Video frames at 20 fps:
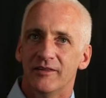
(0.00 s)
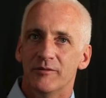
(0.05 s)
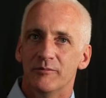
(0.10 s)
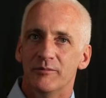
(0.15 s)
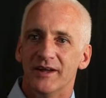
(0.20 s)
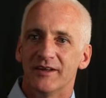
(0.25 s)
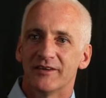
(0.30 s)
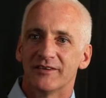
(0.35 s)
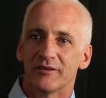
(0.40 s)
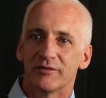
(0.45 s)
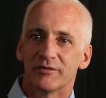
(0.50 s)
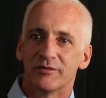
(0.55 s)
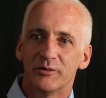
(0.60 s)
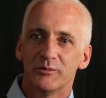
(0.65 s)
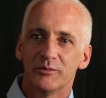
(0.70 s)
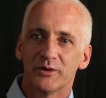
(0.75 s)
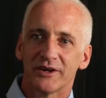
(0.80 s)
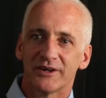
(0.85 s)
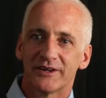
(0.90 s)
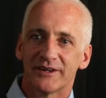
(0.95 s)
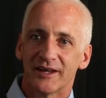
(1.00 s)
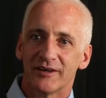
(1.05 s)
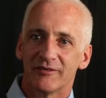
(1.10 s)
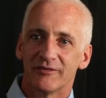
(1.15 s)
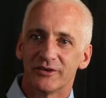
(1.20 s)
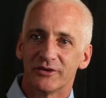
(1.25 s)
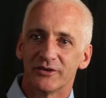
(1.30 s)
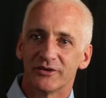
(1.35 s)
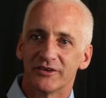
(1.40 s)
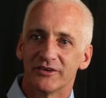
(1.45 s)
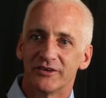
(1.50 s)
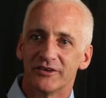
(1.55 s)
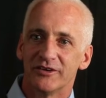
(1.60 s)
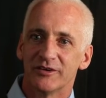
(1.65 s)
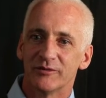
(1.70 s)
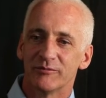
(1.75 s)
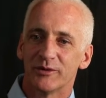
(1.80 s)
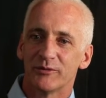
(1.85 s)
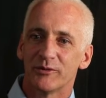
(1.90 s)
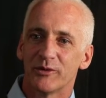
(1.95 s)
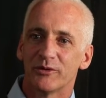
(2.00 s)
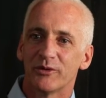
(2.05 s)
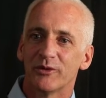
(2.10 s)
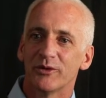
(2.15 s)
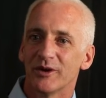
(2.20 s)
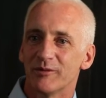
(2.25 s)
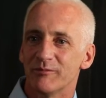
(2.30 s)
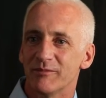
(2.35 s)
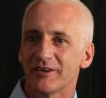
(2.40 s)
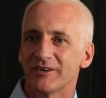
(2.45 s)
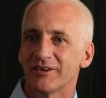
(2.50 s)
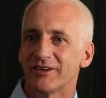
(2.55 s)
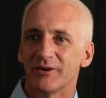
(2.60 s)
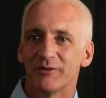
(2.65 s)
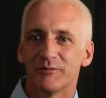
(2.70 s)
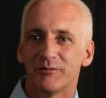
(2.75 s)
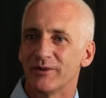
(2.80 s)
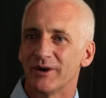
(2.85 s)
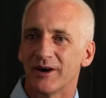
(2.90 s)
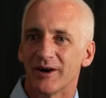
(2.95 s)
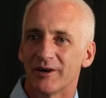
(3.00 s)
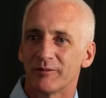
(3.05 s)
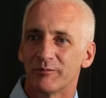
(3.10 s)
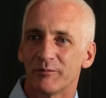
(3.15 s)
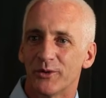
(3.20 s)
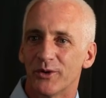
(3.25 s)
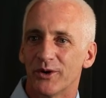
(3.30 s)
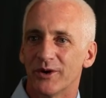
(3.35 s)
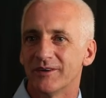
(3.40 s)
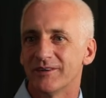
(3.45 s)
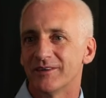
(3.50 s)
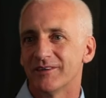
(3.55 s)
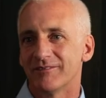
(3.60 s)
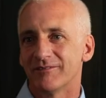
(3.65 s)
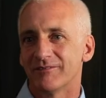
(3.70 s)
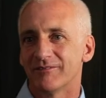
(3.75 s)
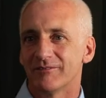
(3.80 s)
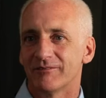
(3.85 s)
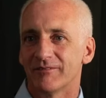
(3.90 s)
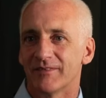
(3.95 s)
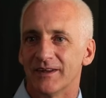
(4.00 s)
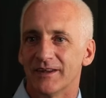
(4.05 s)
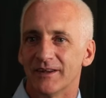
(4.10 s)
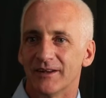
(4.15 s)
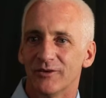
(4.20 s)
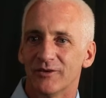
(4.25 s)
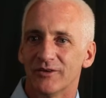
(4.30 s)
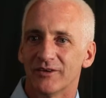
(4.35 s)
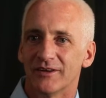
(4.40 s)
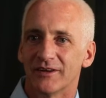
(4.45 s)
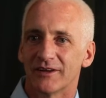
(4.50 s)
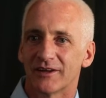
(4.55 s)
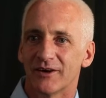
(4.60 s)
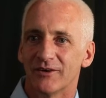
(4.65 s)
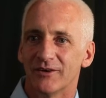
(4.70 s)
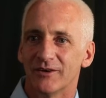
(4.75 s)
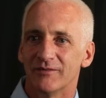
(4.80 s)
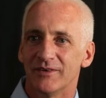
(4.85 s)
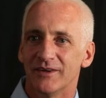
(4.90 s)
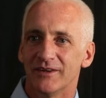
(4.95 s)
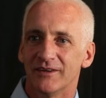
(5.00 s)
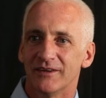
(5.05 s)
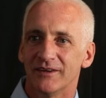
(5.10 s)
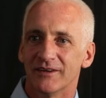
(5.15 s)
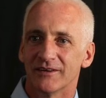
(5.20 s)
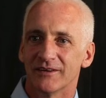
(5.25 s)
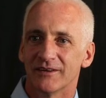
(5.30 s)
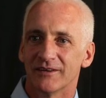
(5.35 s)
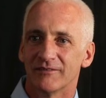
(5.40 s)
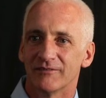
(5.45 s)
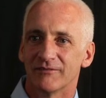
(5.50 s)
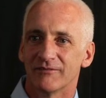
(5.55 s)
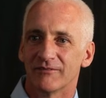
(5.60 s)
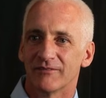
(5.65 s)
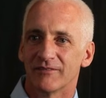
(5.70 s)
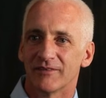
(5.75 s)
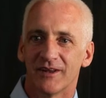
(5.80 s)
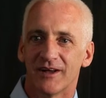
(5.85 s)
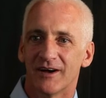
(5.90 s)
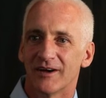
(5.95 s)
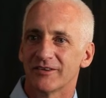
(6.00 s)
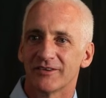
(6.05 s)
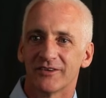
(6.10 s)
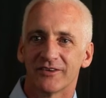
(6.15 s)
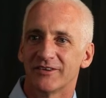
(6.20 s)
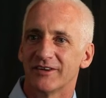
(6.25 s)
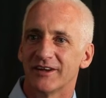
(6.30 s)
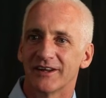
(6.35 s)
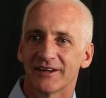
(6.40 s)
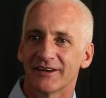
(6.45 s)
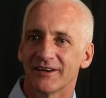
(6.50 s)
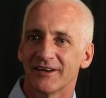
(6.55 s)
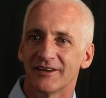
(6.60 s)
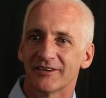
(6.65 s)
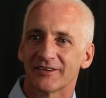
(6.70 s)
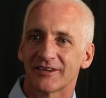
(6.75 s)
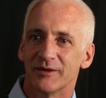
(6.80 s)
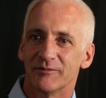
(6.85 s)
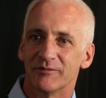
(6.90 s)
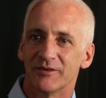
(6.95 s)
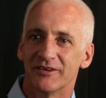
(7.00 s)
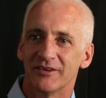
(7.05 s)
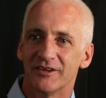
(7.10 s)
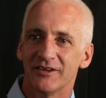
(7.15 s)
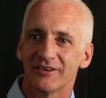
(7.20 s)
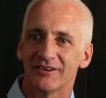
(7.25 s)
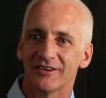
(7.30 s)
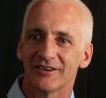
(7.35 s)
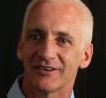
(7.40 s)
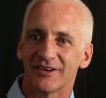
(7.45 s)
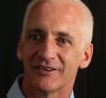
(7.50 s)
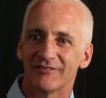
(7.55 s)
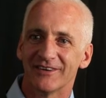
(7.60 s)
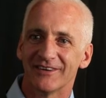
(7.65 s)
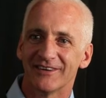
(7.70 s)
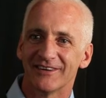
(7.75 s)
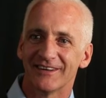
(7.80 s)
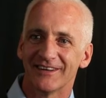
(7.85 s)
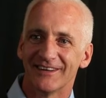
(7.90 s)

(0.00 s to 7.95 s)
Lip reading: the best of football at times during the season, but we only missed out by a point, losing to Cowdenbeath here in the last or second last game of the season or something.